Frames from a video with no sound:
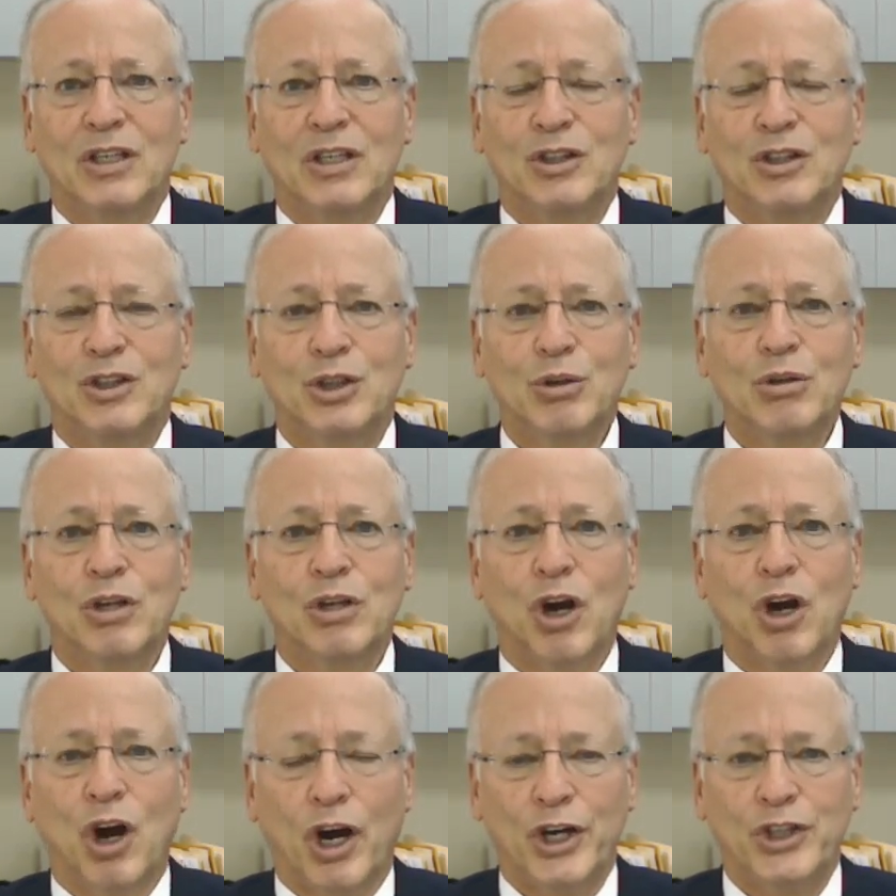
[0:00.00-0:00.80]
too
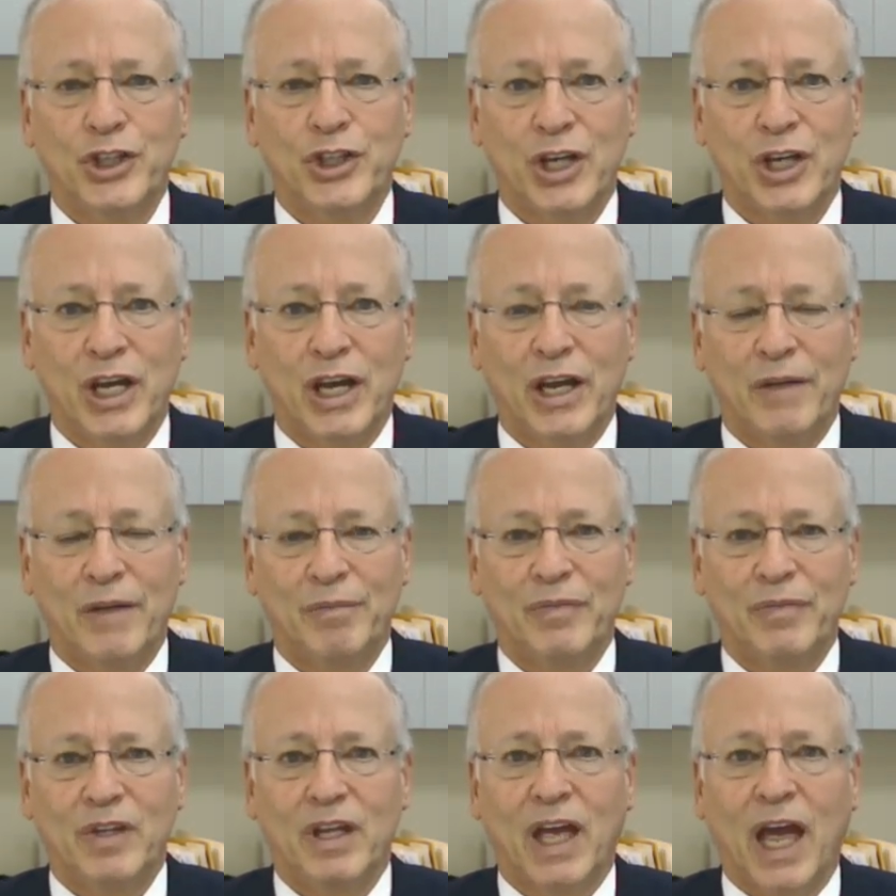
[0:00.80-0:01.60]
large
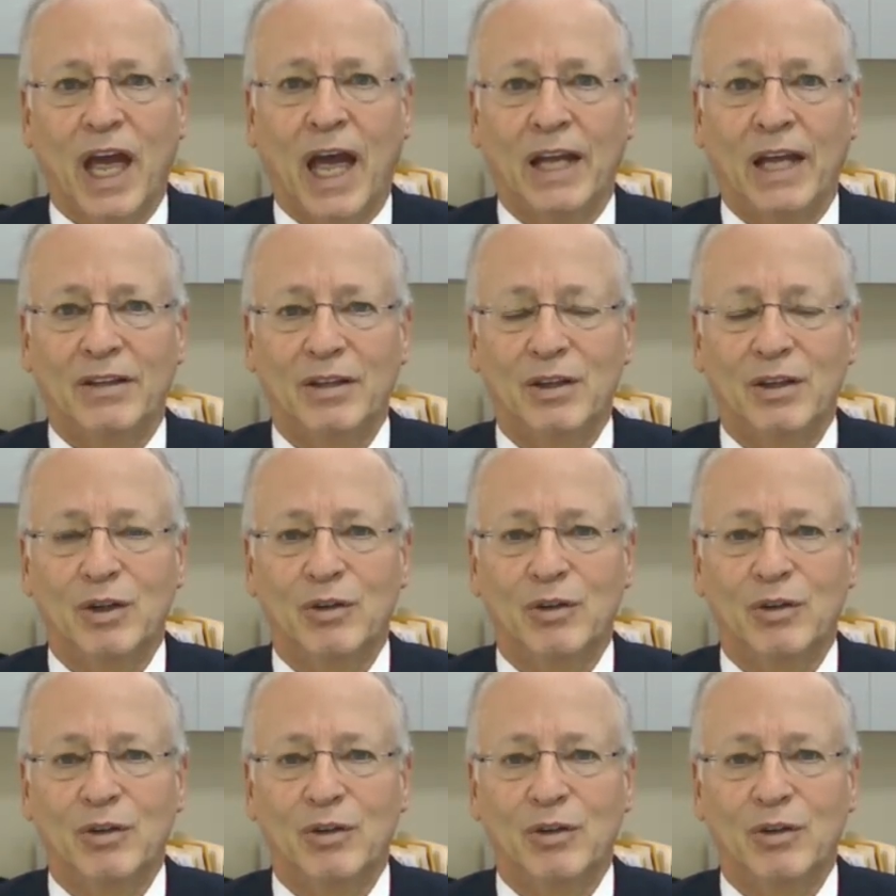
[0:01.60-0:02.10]
at